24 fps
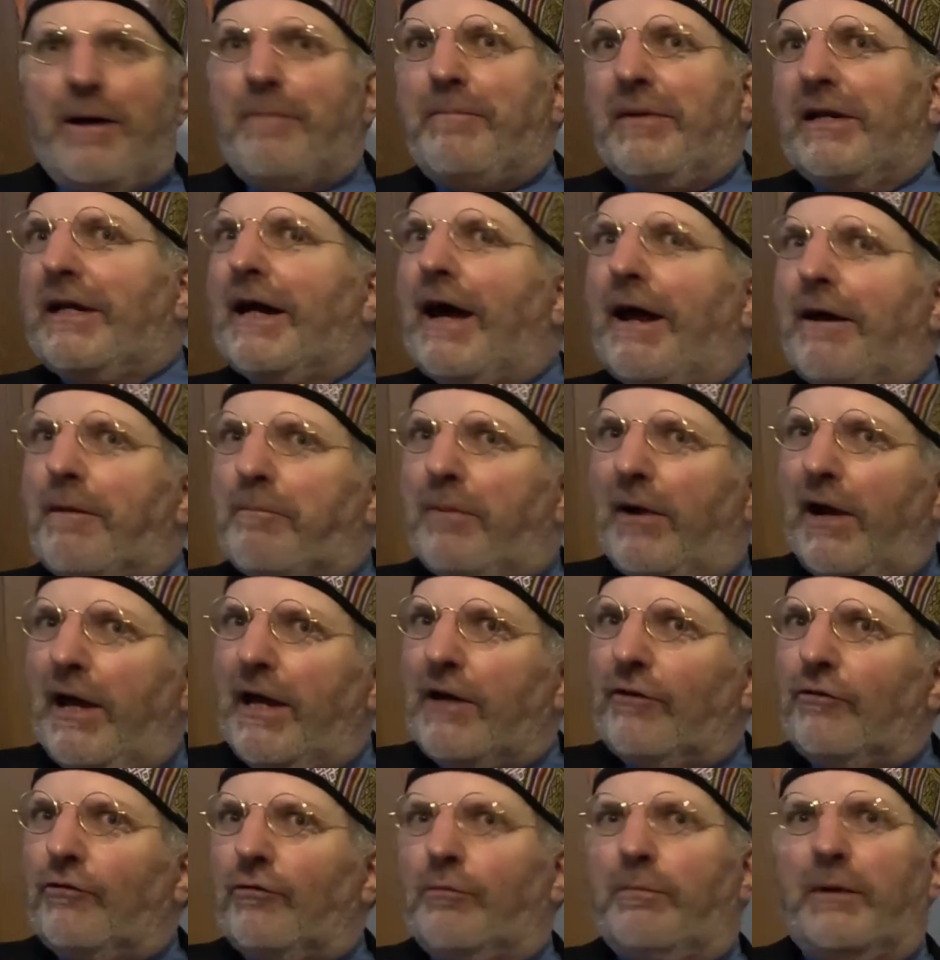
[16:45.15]
a bit out of
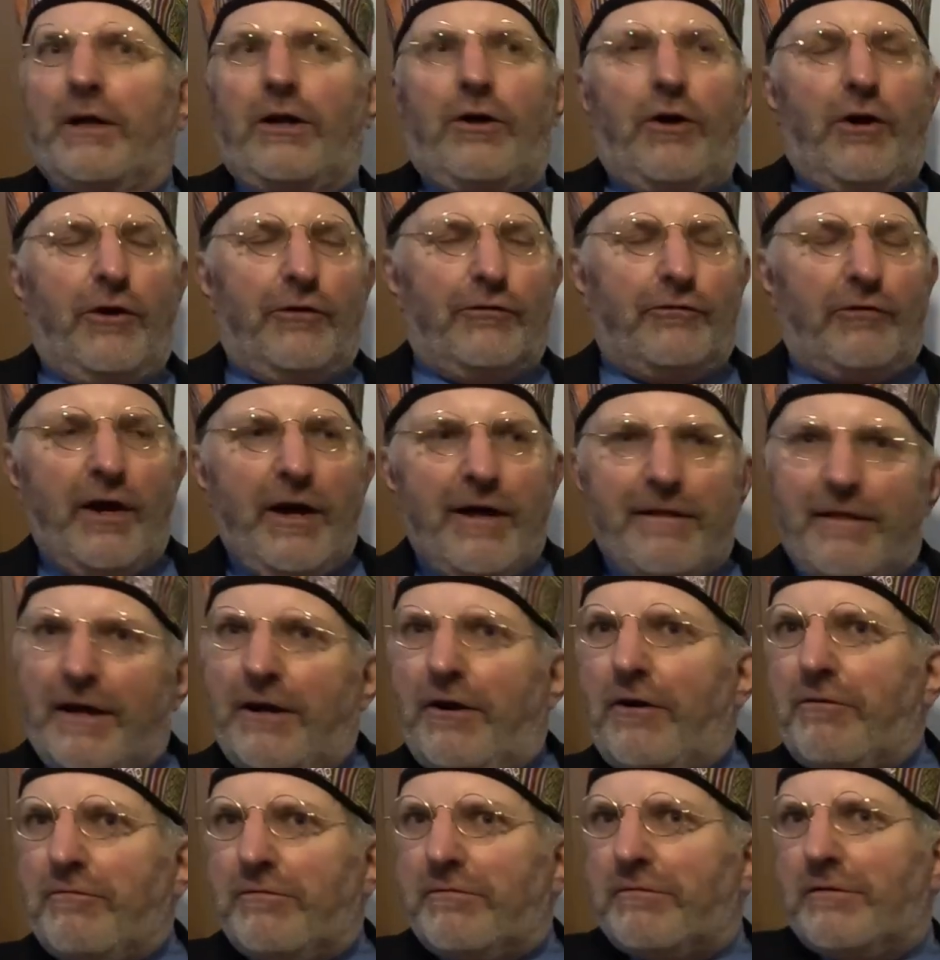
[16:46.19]
place because they
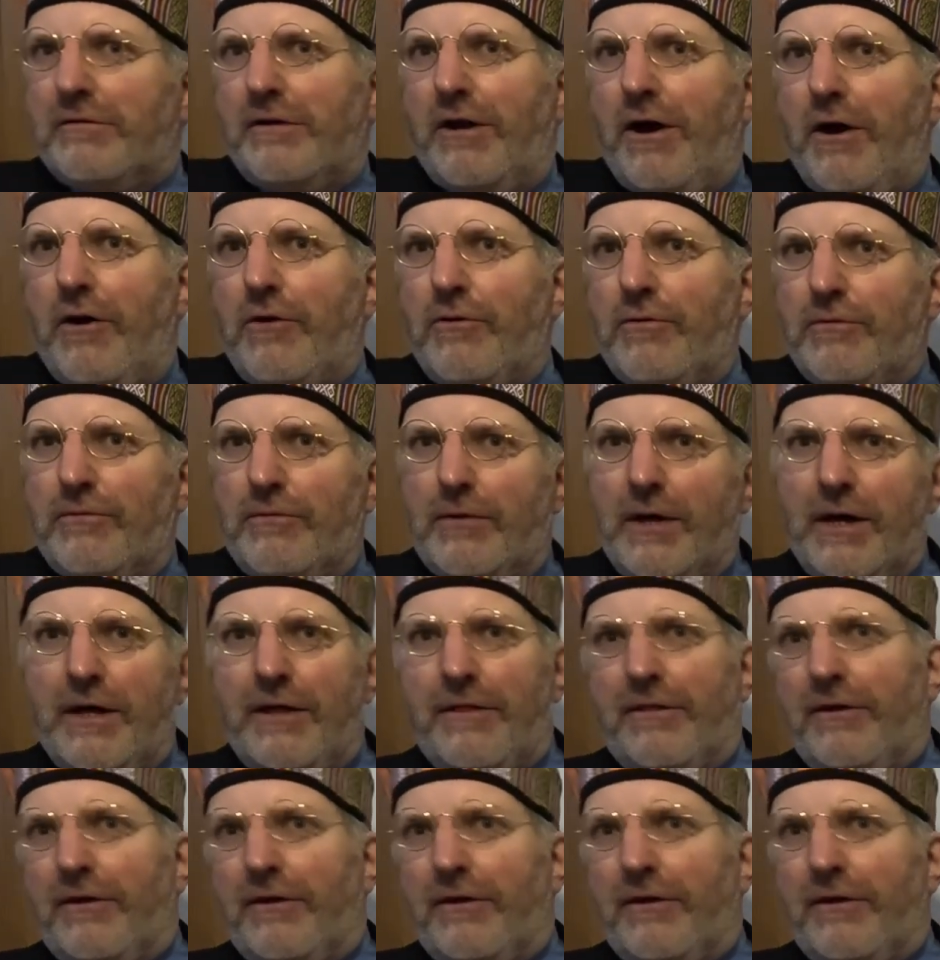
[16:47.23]
don't know